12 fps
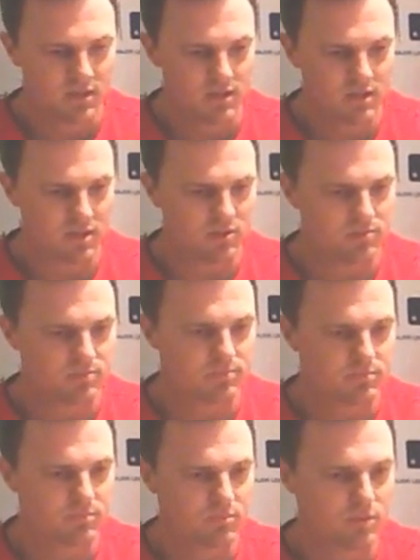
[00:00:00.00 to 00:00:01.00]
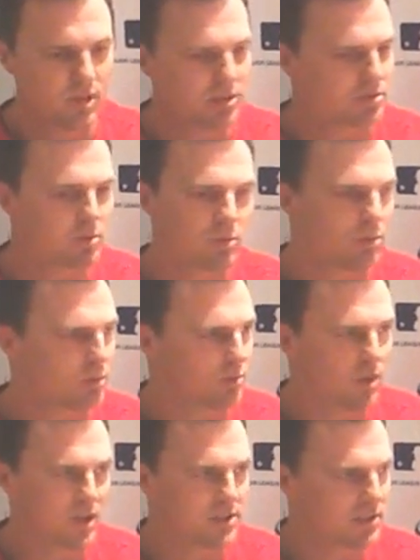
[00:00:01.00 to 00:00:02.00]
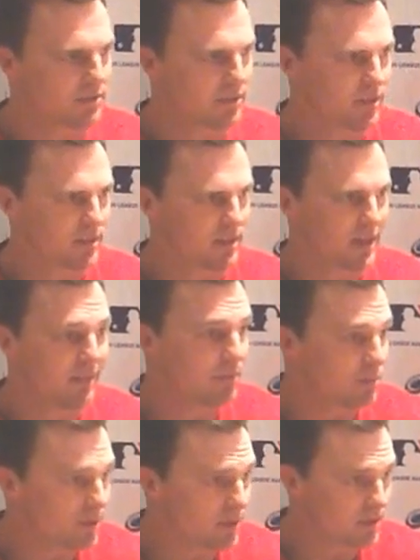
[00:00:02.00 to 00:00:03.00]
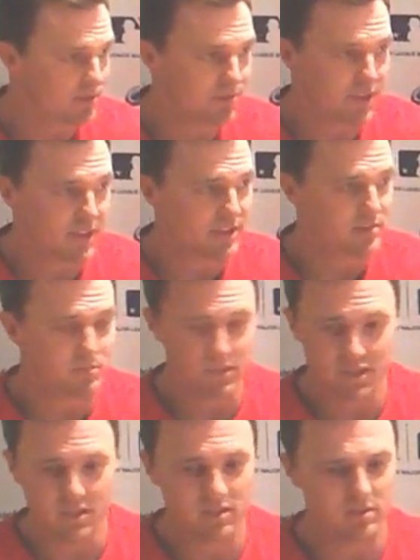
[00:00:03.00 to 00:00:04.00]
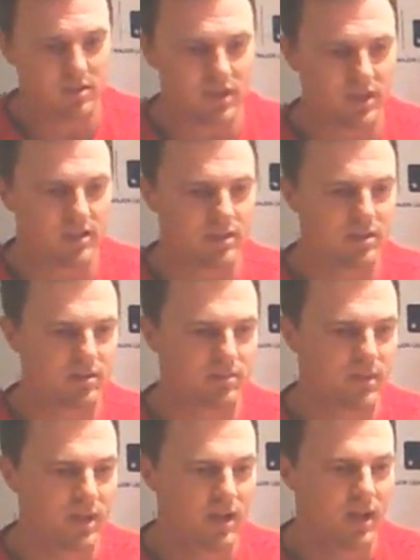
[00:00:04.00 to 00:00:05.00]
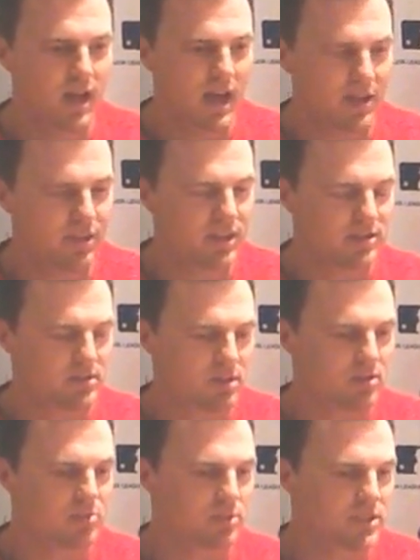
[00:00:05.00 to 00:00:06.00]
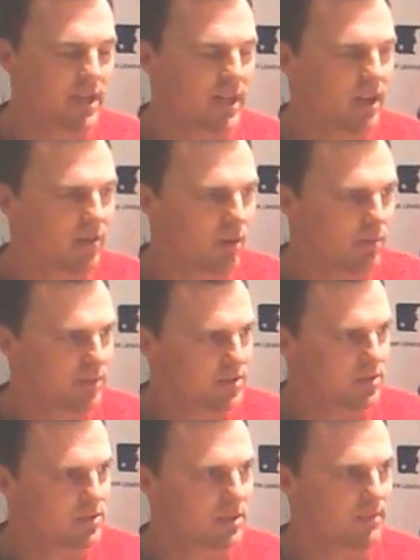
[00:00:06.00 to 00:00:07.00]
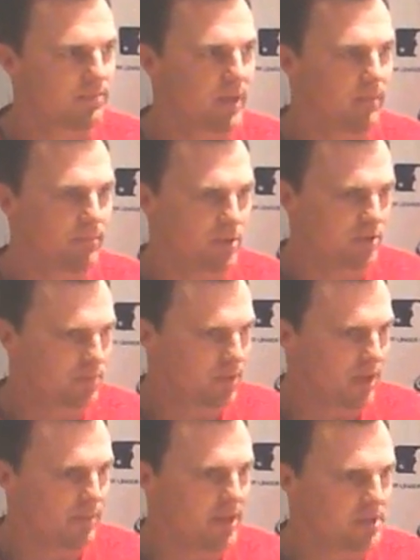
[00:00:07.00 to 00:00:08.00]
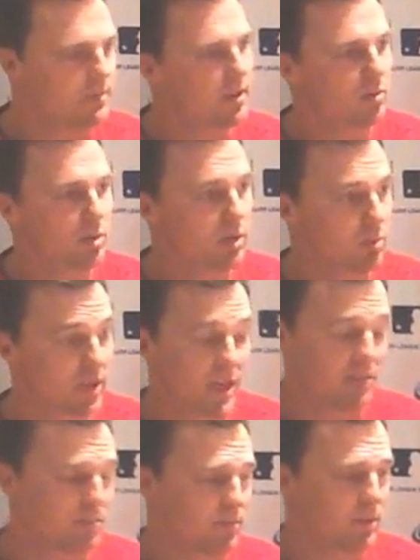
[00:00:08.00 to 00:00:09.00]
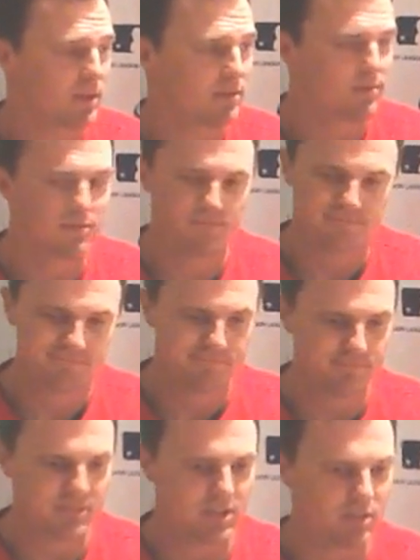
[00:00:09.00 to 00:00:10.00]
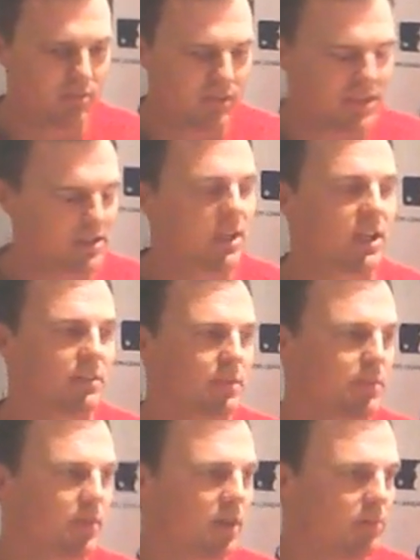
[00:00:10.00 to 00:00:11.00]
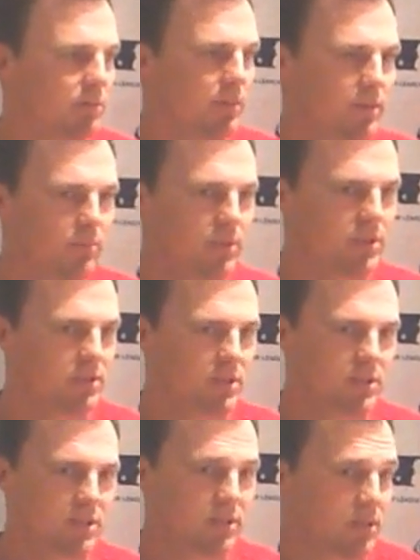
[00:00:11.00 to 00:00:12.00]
you know, we all scoreboard watch and everything like that. Everyone does, fans, media, and I think as long as we take care of our business and just play baseball the way we're capable of, you know, it's not going to be a problem. And we just need to,